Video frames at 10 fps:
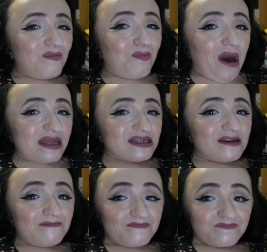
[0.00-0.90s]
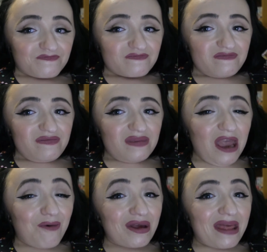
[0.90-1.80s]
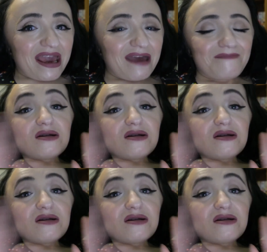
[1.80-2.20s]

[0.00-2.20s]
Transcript: but I really like it.